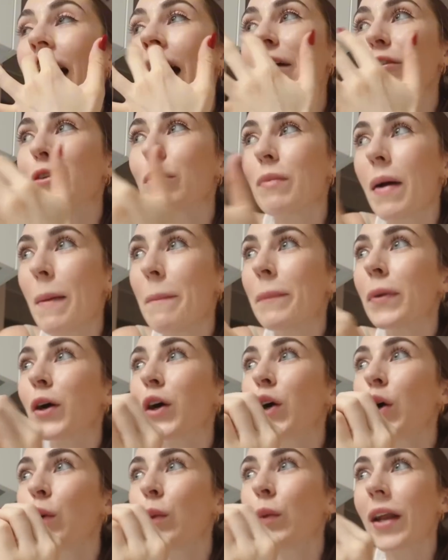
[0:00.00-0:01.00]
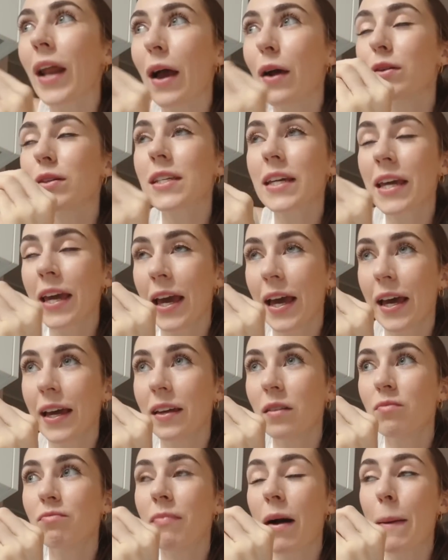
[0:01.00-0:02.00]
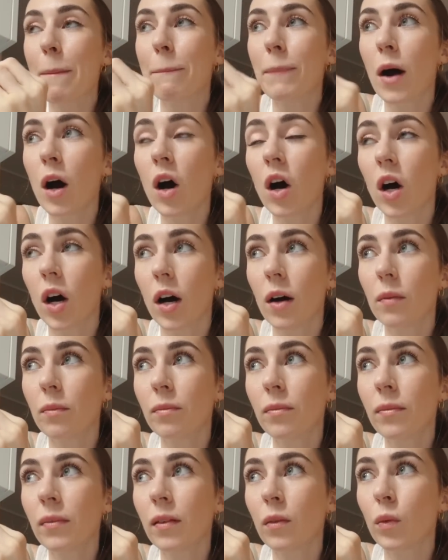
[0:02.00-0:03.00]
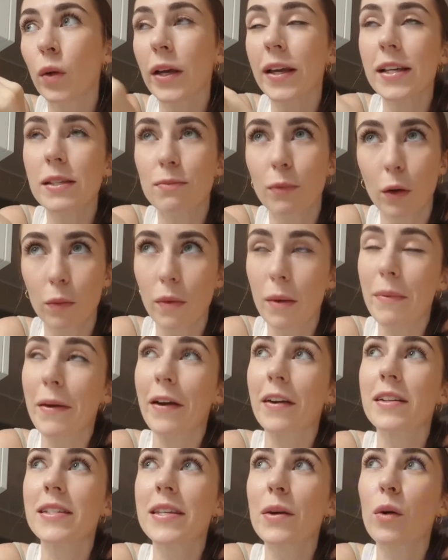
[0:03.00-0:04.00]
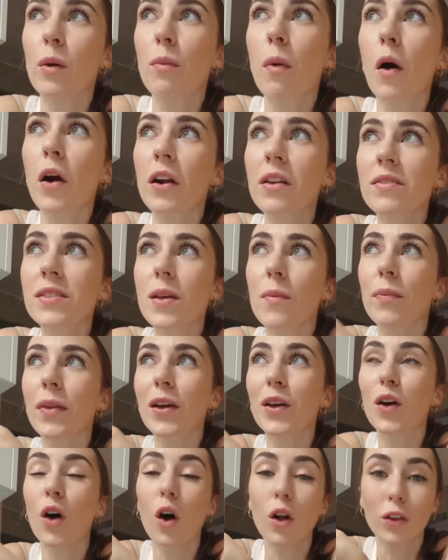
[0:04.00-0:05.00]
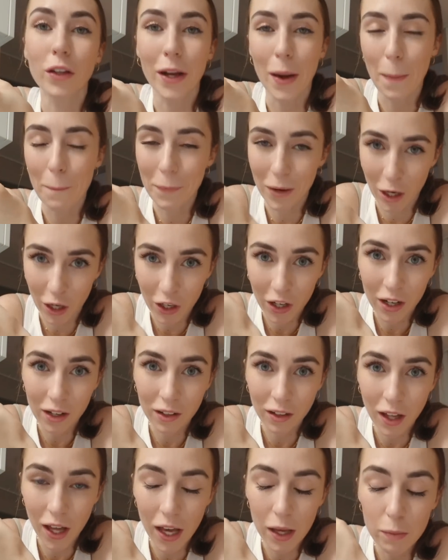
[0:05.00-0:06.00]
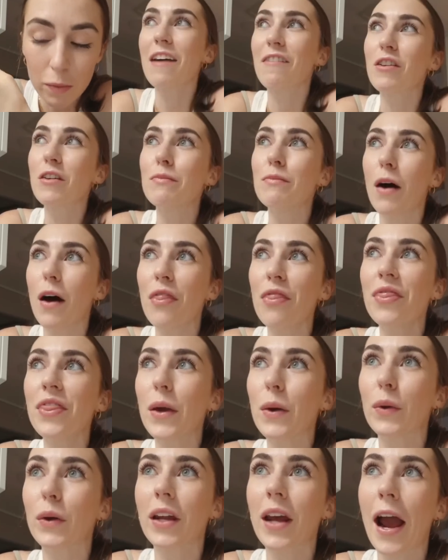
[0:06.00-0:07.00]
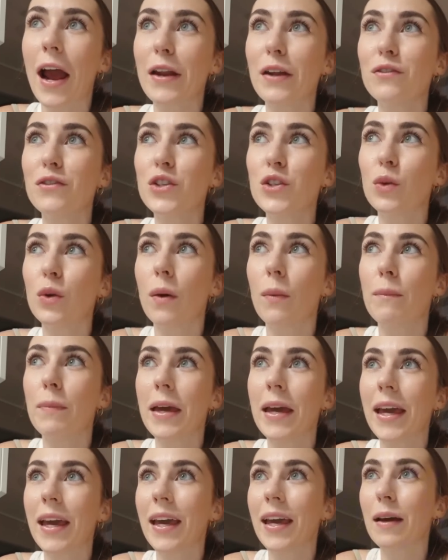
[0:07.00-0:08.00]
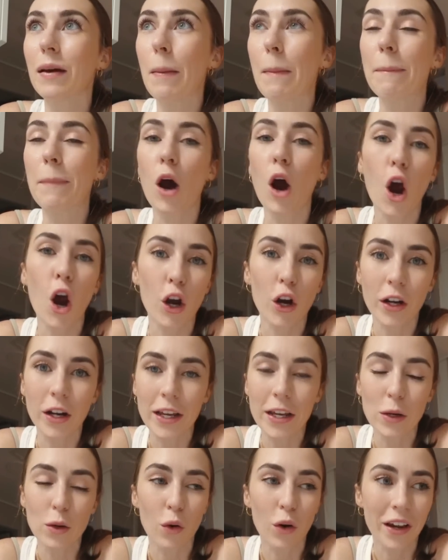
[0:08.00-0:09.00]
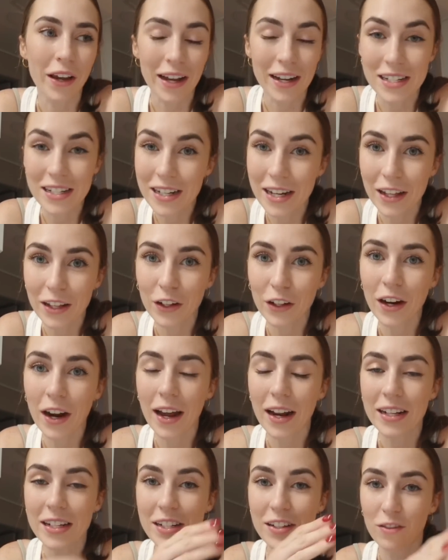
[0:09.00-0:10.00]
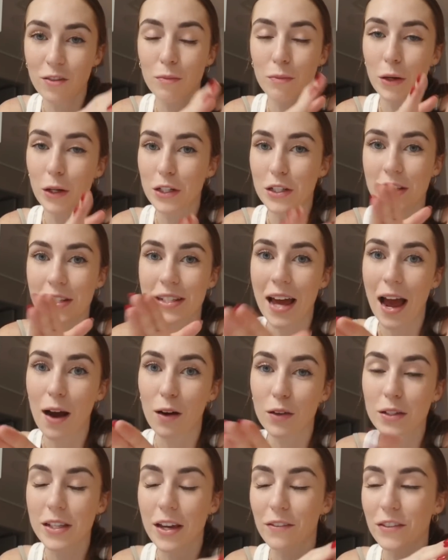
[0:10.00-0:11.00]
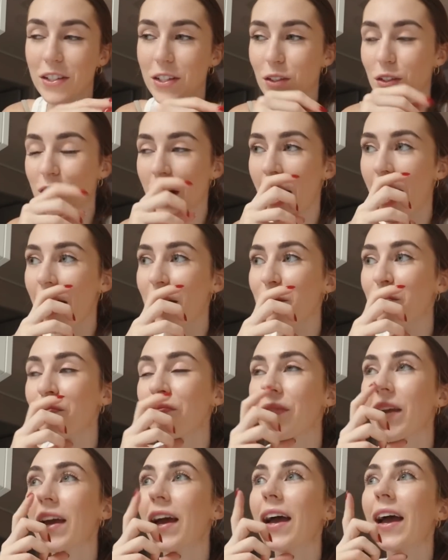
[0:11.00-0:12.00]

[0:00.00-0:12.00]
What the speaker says: I remember when I was a kid, my mom, well, I guess both my parents, they were part of something called an American Club. Every month they would kind of do a big party or get together at a different person's house every single time.